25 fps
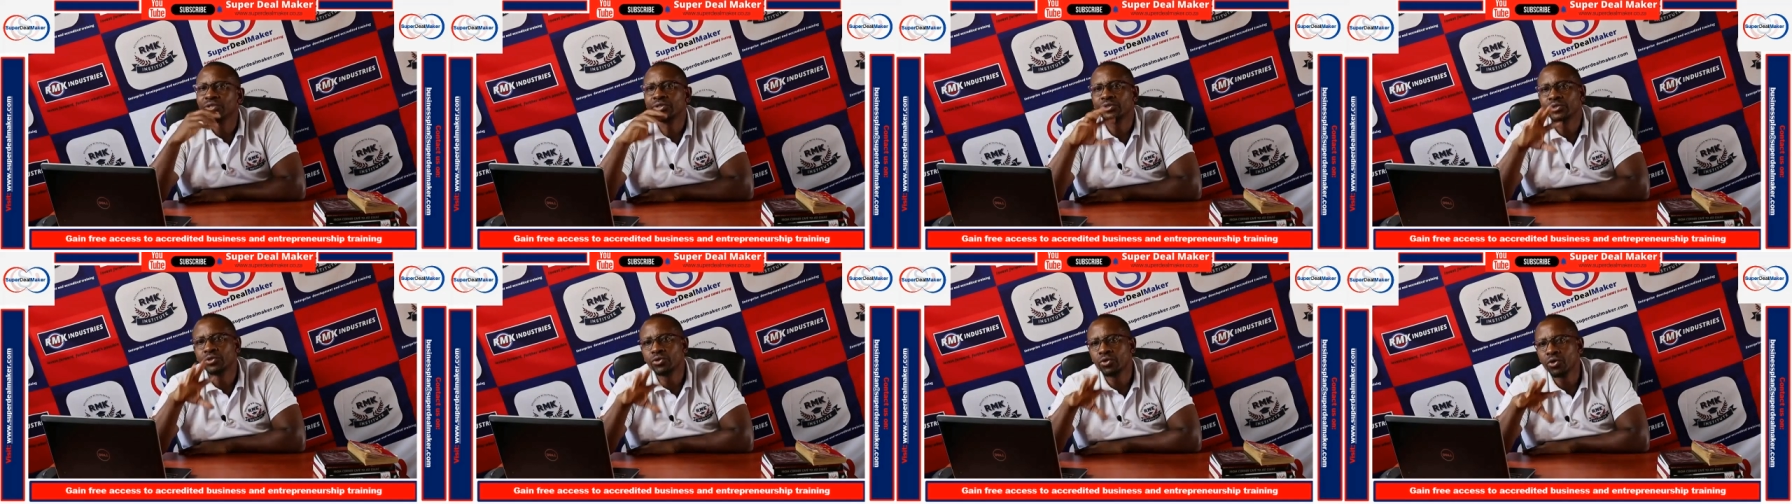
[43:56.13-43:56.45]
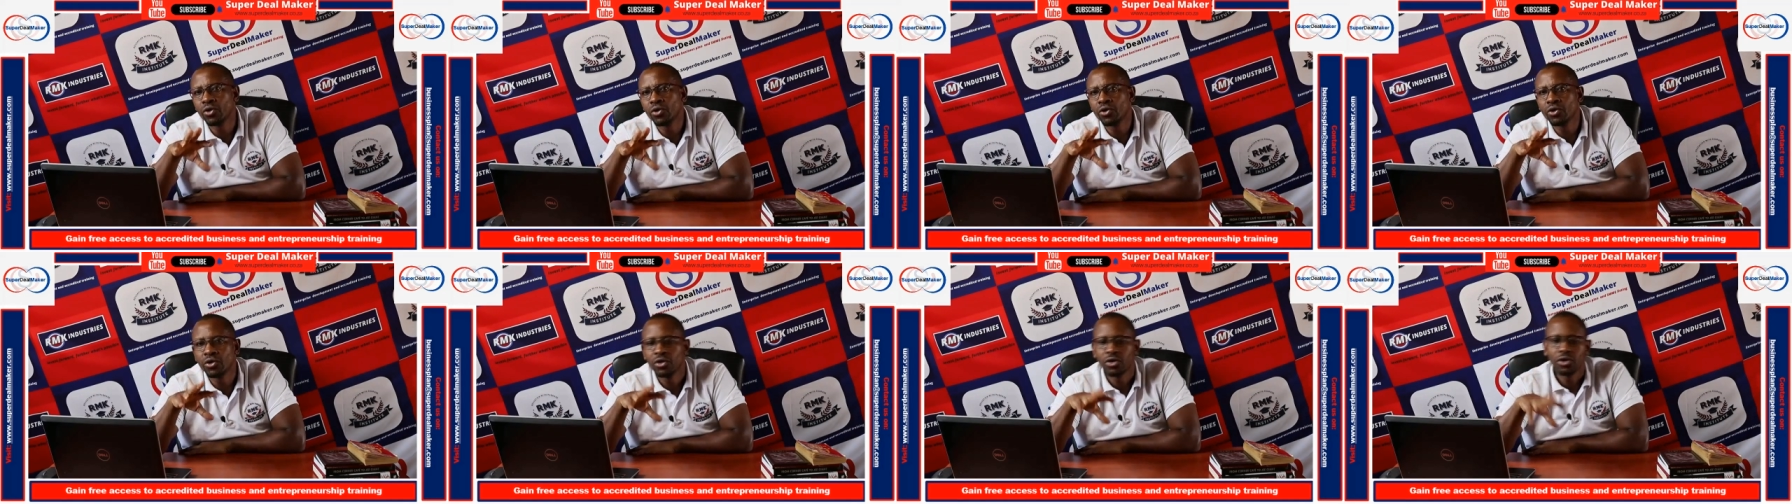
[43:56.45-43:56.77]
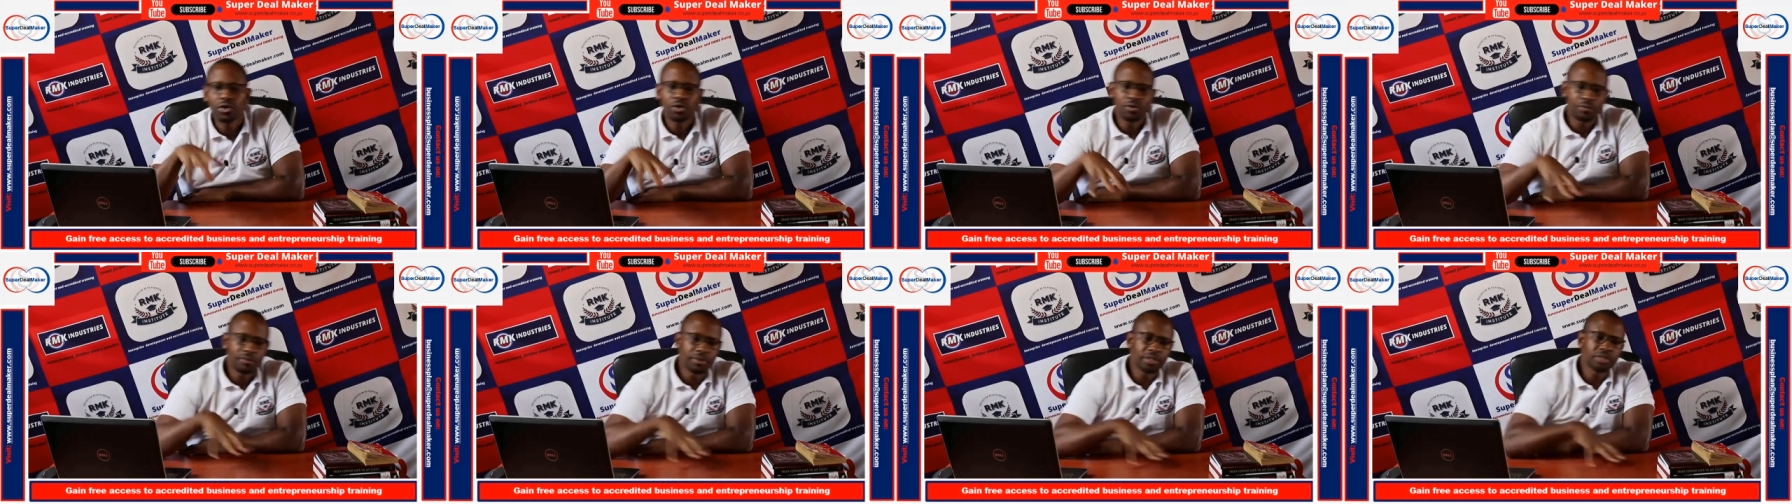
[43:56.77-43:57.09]
ignore.
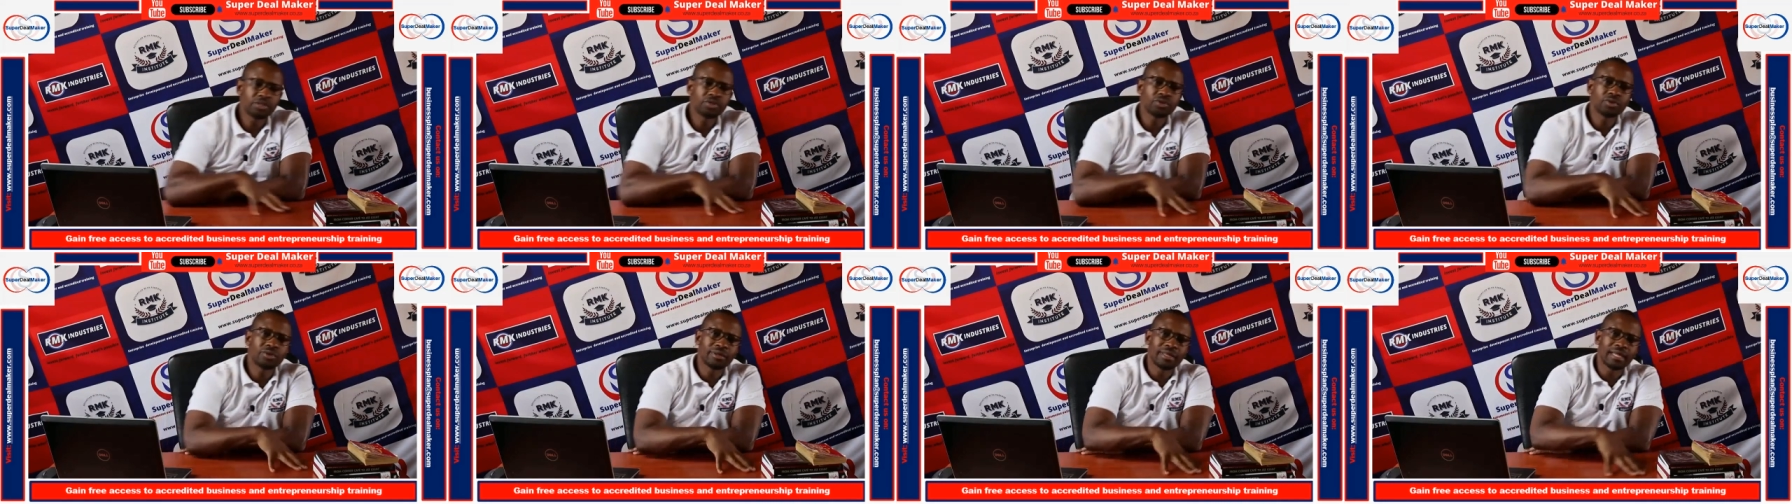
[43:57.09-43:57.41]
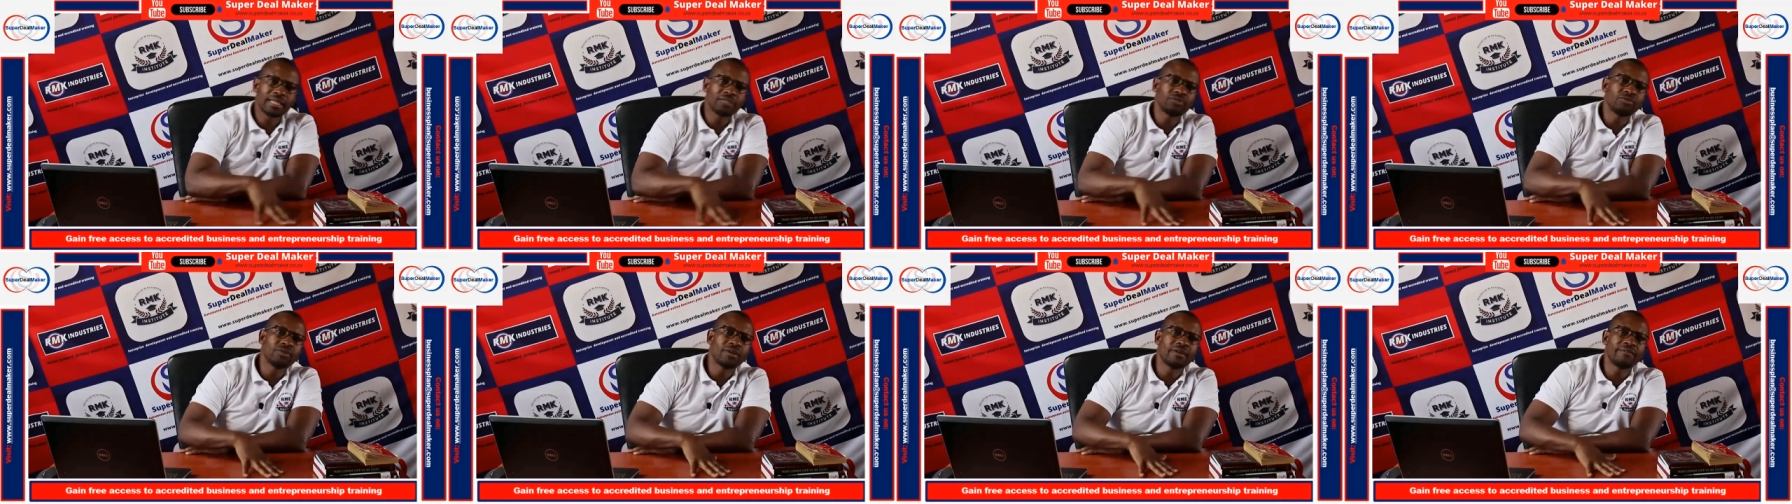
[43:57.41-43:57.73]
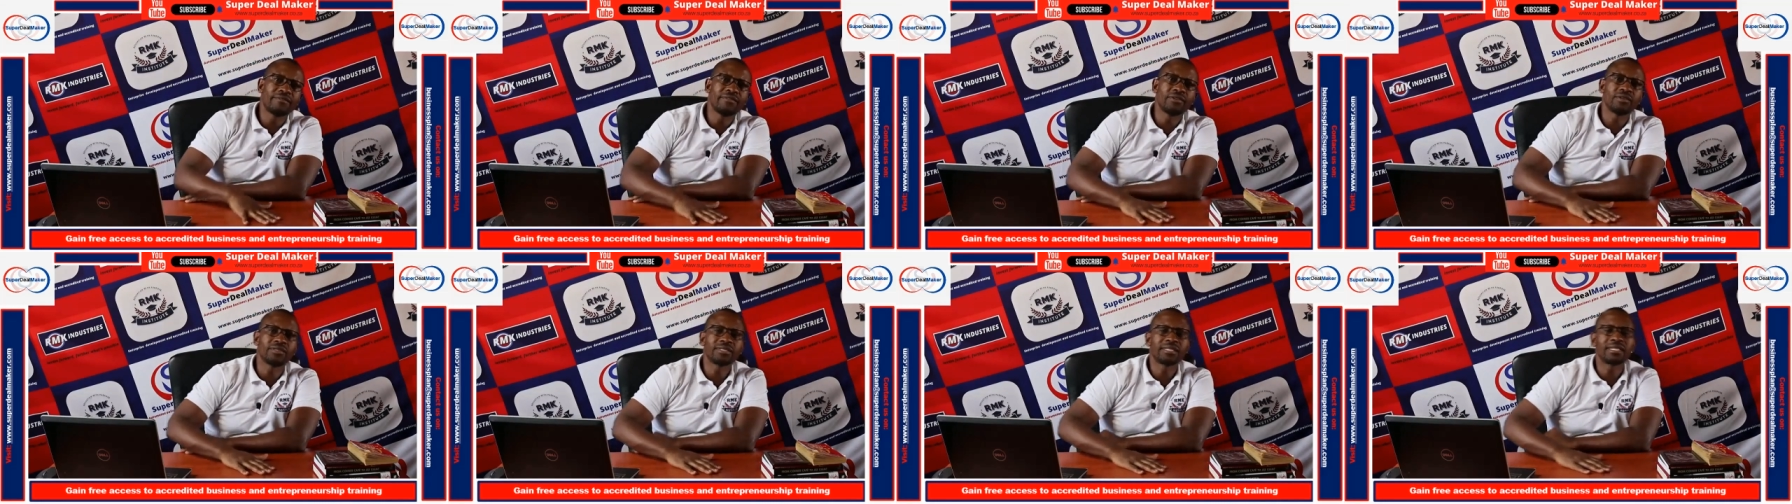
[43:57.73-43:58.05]
Make sure that you have your